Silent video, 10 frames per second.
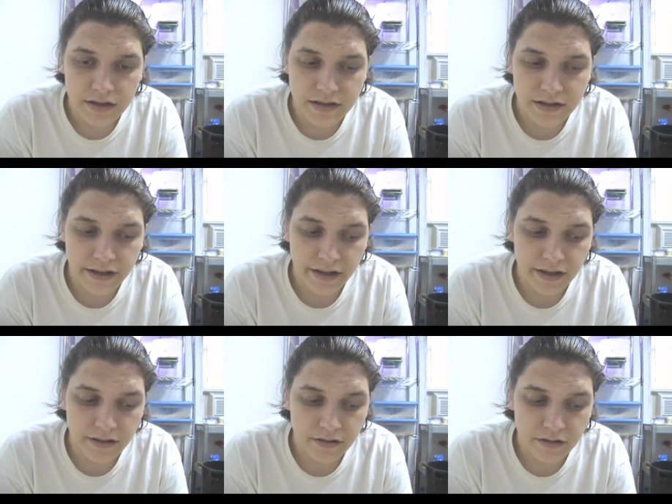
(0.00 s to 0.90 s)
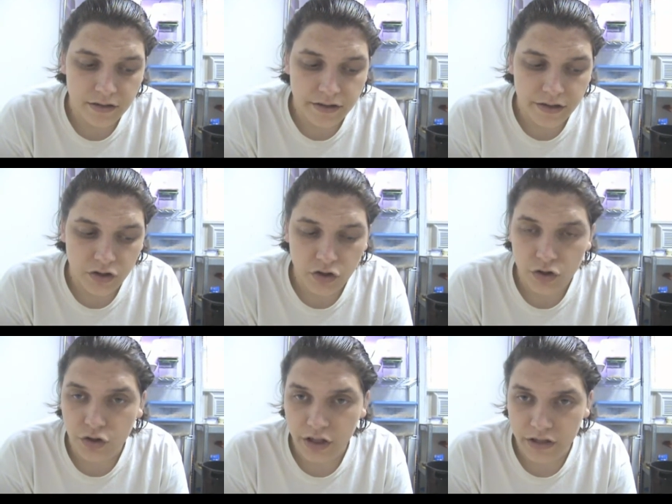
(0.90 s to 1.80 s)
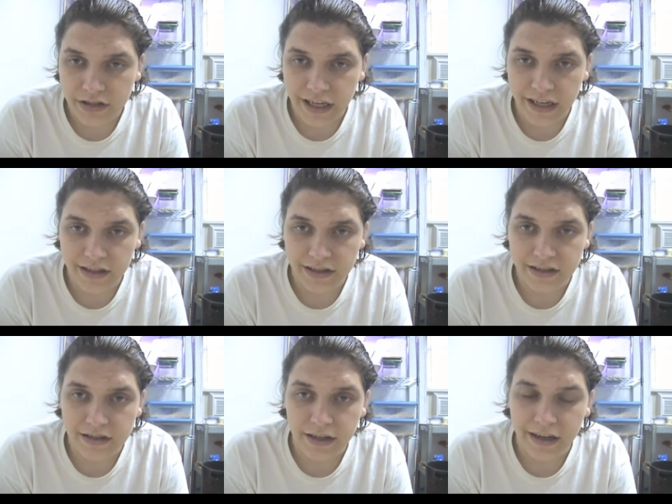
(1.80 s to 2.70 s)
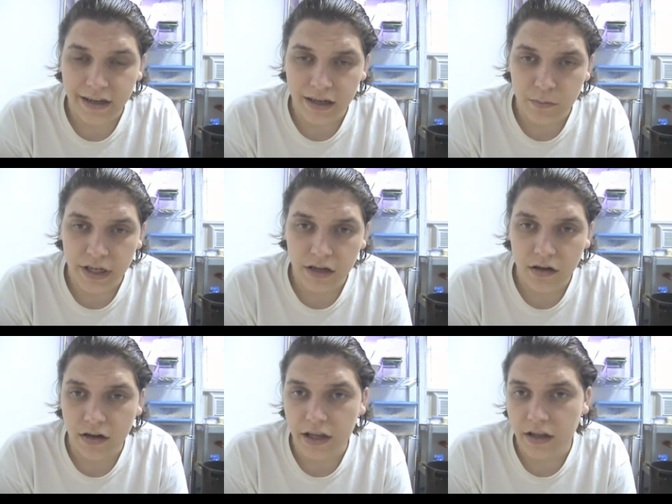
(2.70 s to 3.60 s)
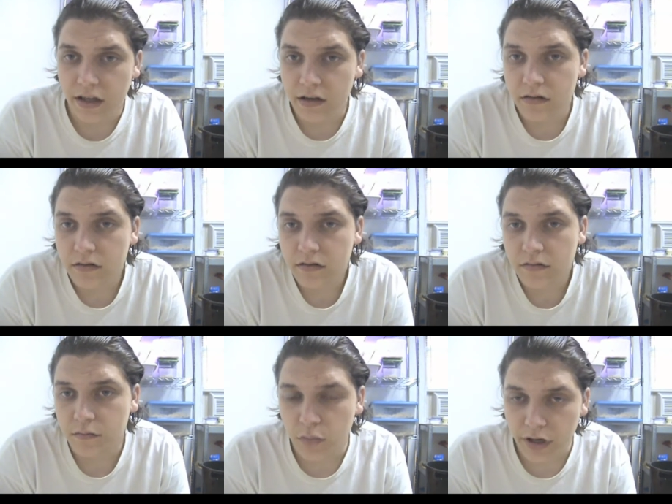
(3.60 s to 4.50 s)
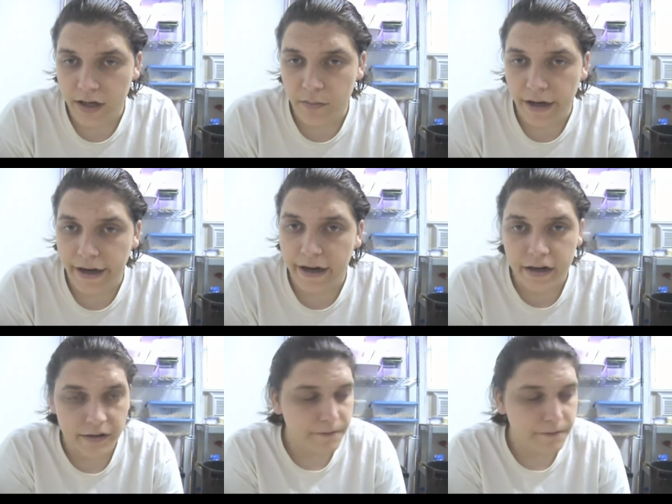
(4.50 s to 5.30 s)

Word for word: said, You need to take this and get it better and then bring it back.